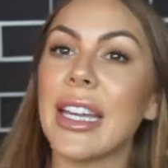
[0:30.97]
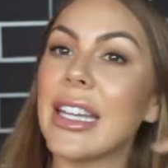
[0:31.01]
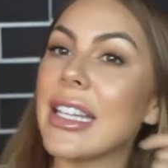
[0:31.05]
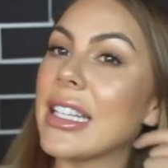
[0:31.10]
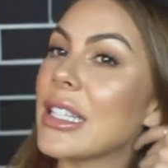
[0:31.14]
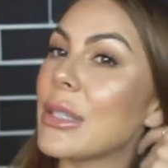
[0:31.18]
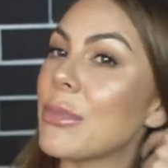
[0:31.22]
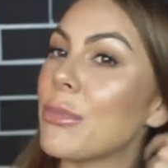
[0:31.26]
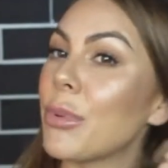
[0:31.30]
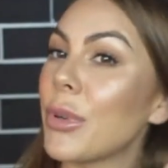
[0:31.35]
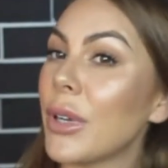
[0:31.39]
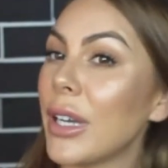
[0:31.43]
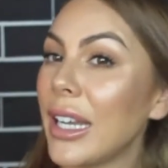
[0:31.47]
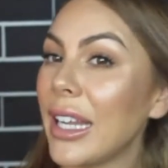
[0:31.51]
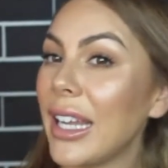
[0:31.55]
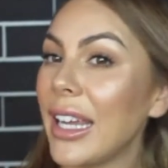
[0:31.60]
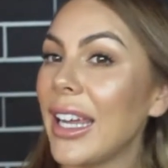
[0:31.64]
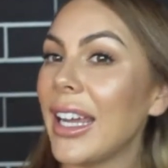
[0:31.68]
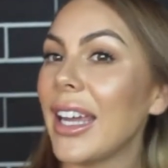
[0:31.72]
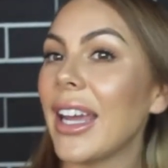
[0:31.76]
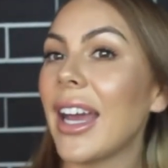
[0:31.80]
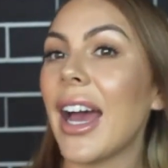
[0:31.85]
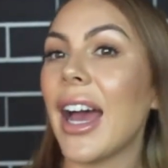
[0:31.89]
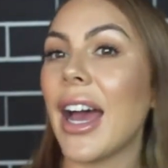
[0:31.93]
It is
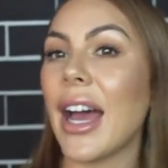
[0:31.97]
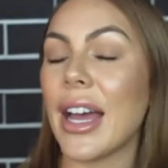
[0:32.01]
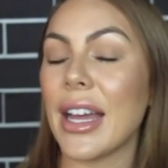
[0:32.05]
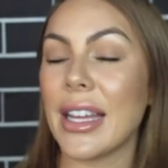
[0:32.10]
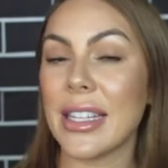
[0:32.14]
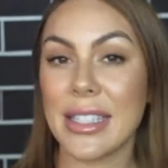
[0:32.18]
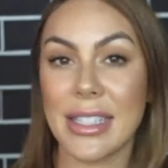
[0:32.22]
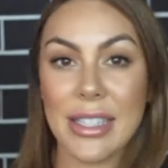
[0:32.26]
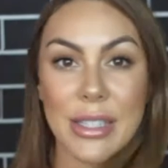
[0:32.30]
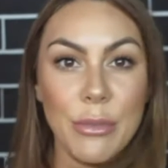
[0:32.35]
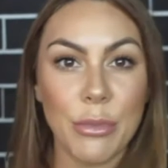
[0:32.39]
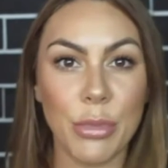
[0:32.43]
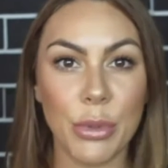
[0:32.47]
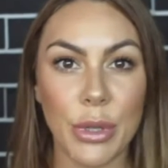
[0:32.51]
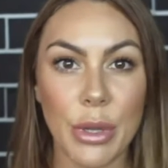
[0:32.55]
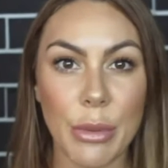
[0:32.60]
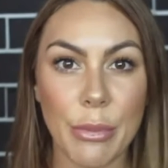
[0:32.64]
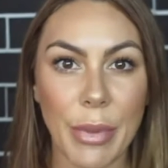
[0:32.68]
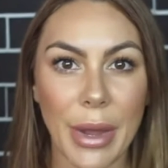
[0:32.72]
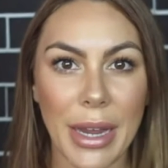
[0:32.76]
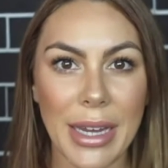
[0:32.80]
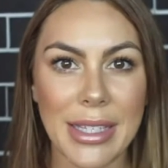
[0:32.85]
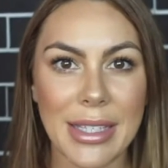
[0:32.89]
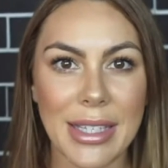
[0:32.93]
pretty simple
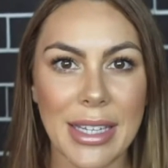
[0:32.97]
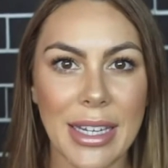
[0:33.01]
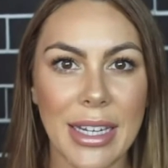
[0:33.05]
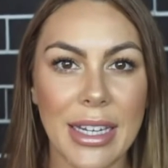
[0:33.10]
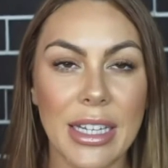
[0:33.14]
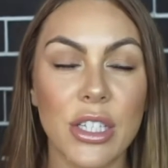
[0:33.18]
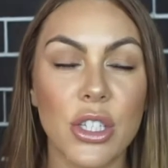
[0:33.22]
and basic.